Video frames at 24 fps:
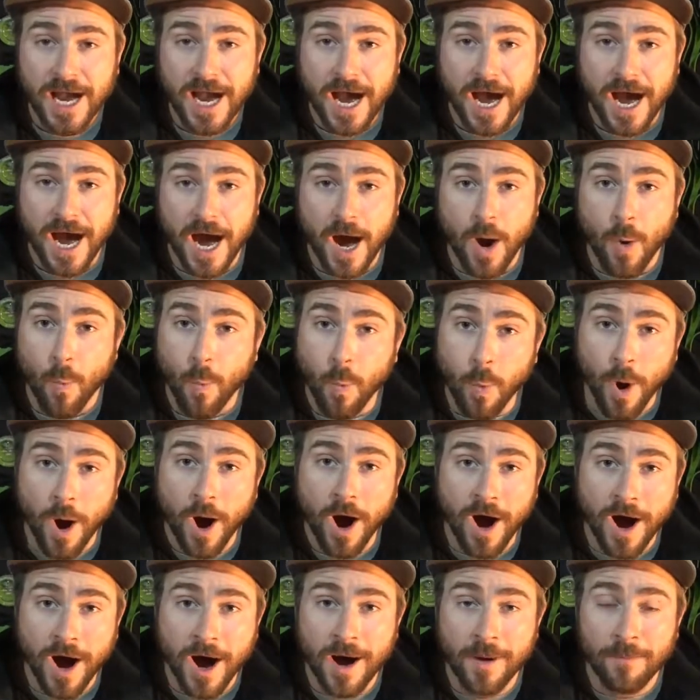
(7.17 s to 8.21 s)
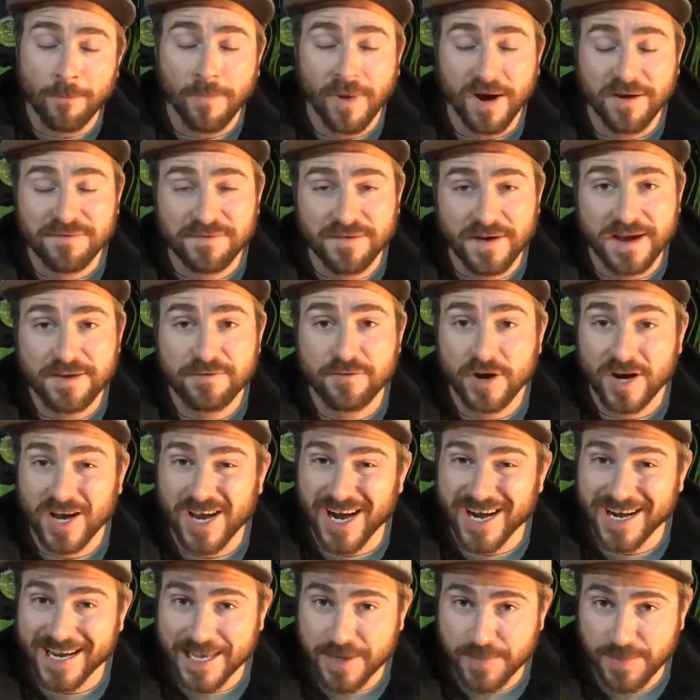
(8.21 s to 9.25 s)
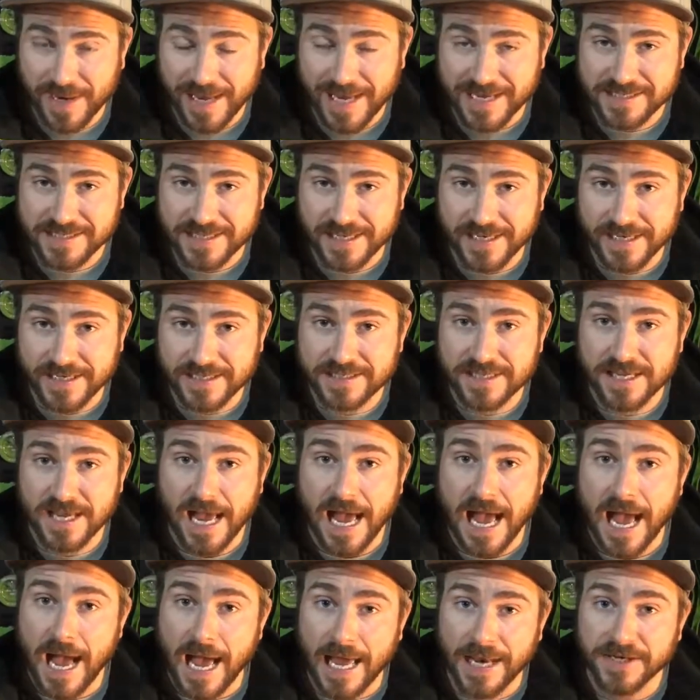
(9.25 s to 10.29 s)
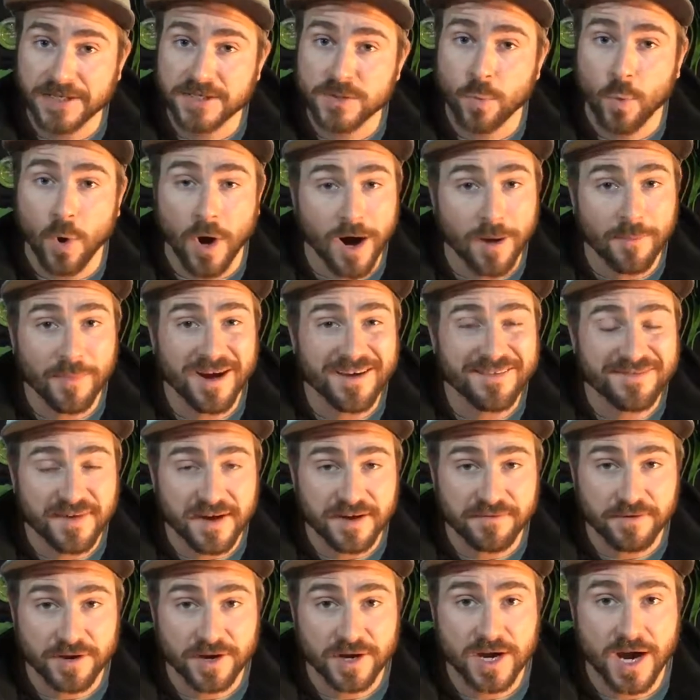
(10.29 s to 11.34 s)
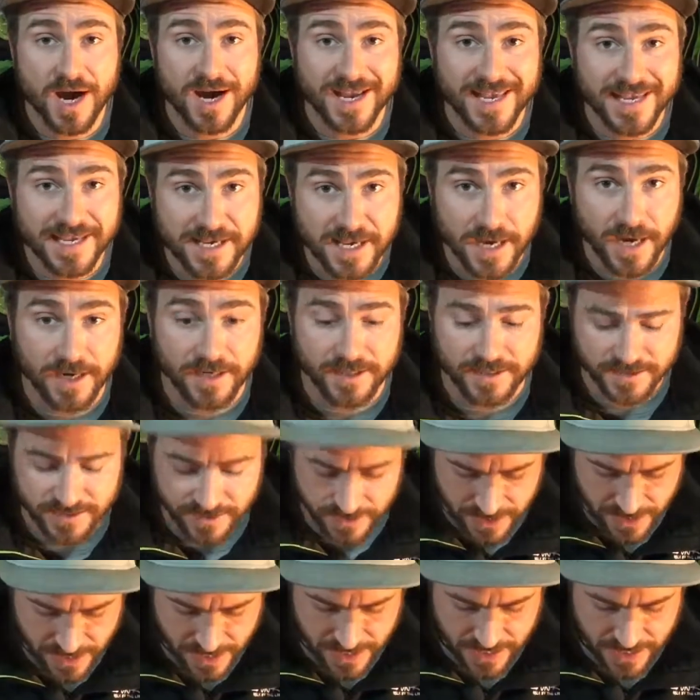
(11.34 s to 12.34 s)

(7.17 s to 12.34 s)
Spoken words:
What are my favourite Gunki plastics and what are my favourite Gunki colours?